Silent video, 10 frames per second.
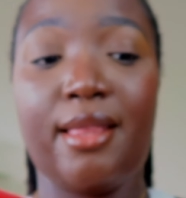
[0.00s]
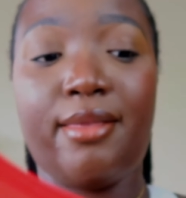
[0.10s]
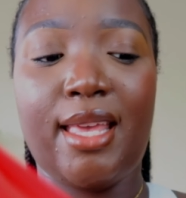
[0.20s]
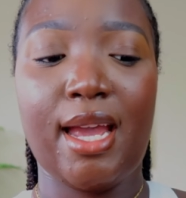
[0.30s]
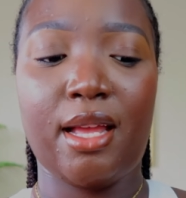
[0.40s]

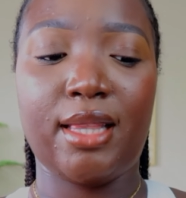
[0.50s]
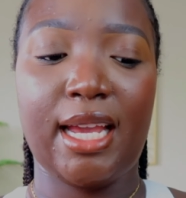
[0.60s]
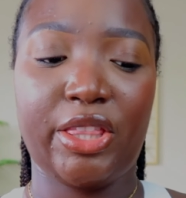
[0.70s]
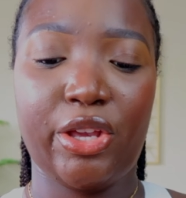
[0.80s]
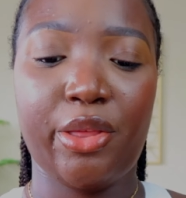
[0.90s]
and then
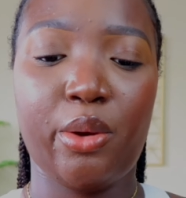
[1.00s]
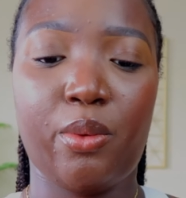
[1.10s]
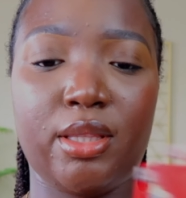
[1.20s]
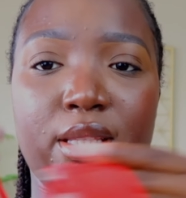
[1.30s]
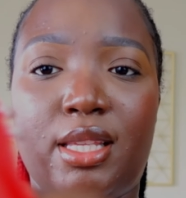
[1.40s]
like the other
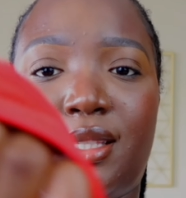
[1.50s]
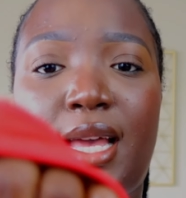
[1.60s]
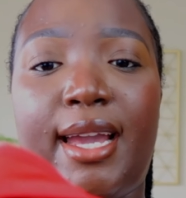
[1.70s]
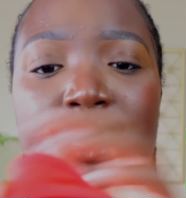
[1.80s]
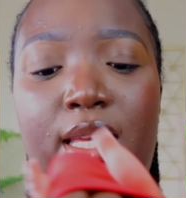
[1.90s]
one the
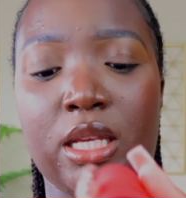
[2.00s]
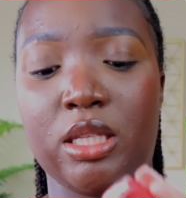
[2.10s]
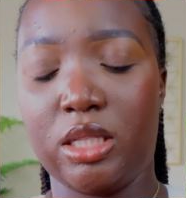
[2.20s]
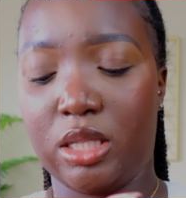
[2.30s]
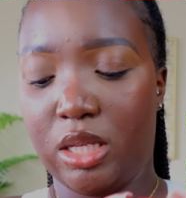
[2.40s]
design
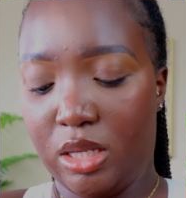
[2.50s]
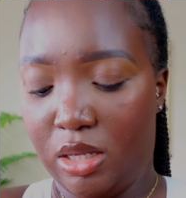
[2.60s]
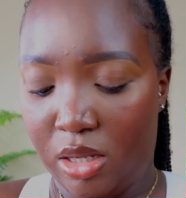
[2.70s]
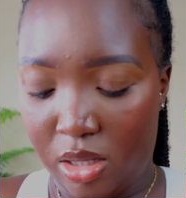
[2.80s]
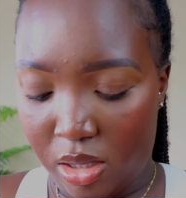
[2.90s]
is
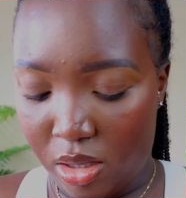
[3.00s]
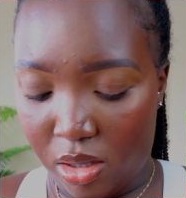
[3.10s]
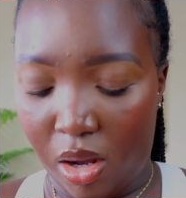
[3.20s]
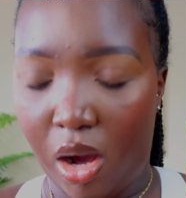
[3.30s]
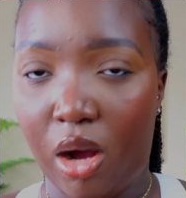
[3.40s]

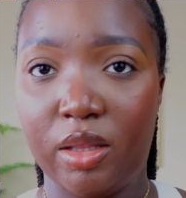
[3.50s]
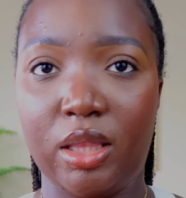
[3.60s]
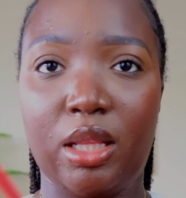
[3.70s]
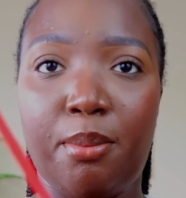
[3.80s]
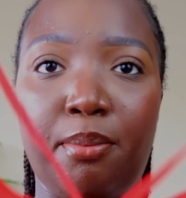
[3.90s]
on
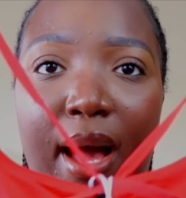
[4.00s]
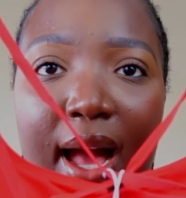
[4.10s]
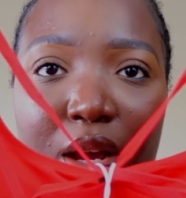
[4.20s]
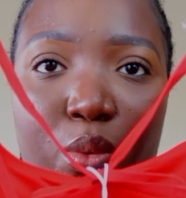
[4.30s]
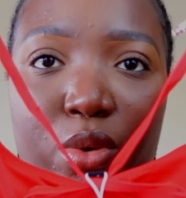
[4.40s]
the
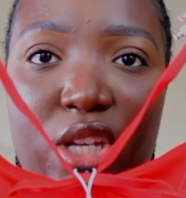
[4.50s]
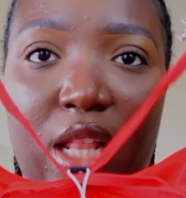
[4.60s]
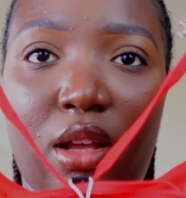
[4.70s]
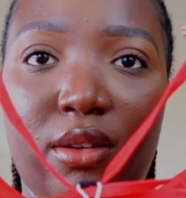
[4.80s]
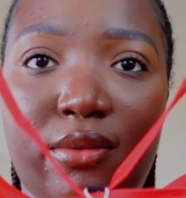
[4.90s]
back which I
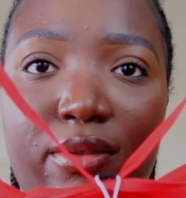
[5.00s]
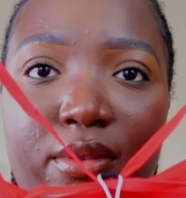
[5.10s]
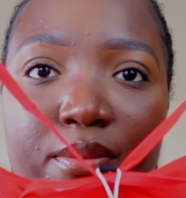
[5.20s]
love